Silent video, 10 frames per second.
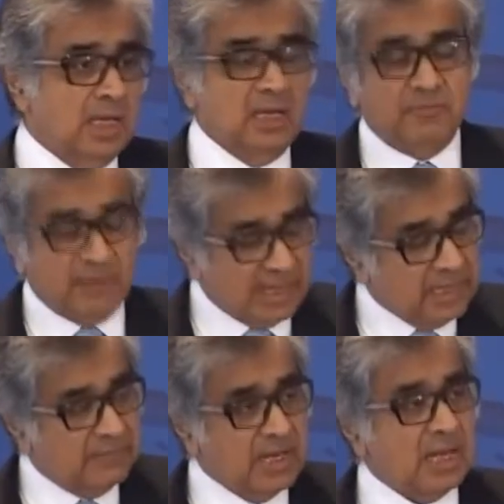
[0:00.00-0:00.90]
And
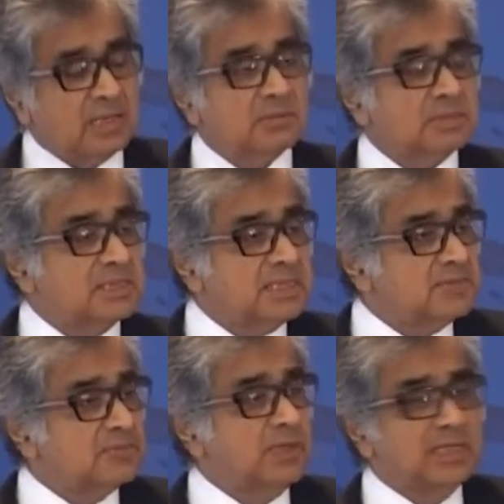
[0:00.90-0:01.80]
finally, we argued
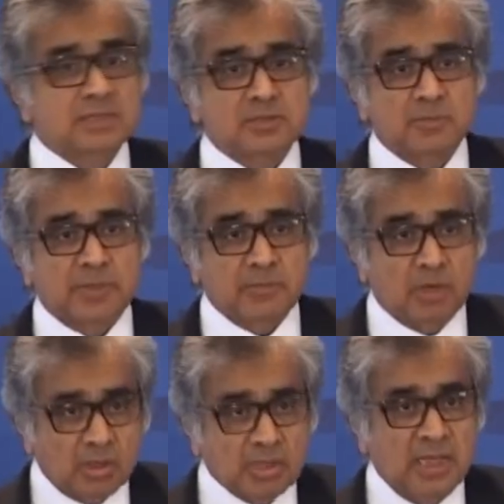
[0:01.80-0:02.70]
successfully in the Supreme
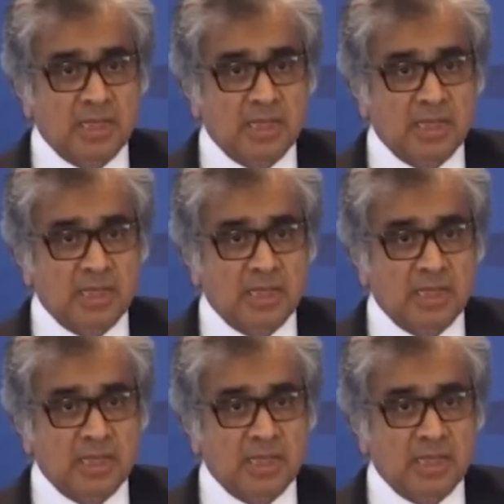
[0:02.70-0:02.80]
Court